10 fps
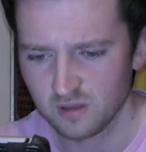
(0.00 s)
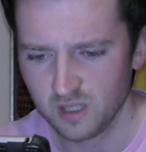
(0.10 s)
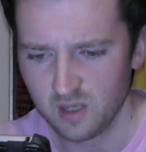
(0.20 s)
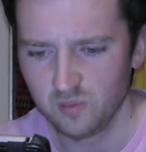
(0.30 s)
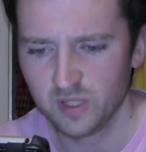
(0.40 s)

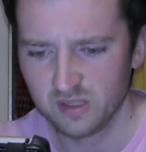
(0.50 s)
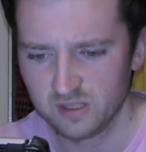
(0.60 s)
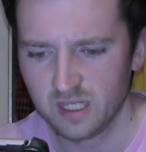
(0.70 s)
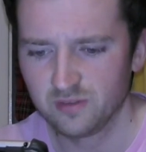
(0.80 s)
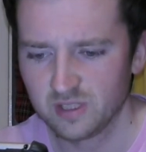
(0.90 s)
Yeah, Ping
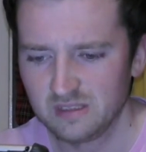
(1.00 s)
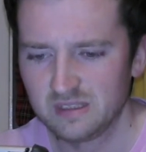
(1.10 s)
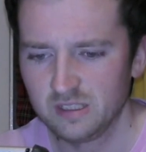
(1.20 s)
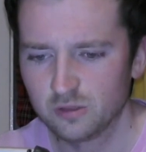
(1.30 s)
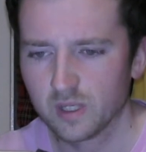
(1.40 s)
TFC
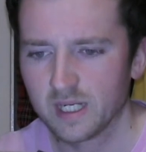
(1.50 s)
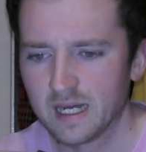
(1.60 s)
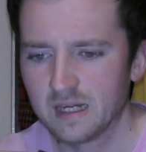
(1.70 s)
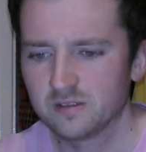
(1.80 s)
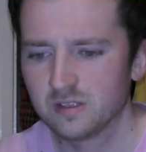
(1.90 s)

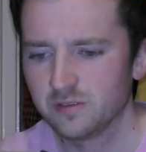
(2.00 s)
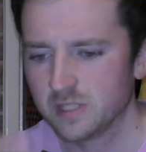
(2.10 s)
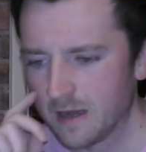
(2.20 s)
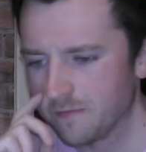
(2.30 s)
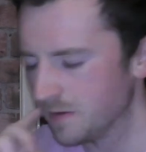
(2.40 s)
T29 stiff
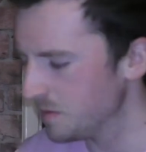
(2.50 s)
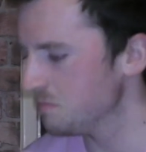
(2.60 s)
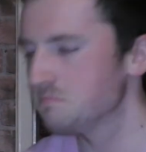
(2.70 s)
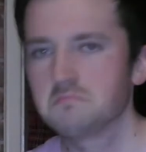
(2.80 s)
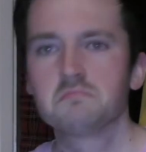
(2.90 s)
shaft.
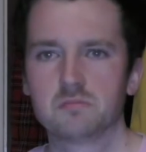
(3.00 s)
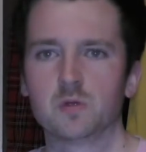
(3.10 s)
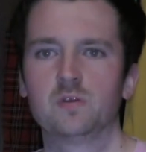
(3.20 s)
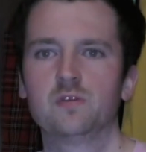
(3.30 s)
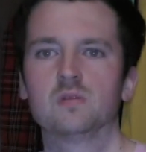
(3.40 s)

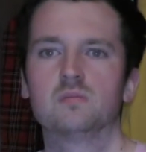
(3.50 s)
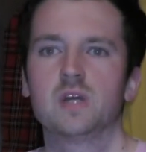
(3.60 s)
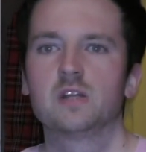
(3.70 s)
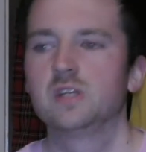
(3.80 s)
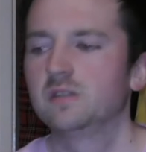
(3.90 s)
Beautiful,
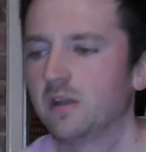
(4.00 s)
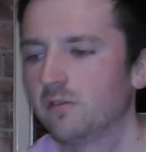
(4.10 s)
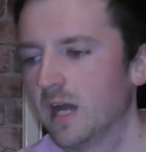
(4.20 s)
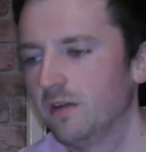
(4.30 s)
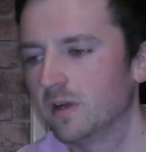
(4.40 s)
Ping G10
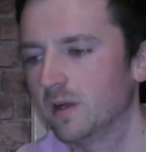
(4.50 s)
driver.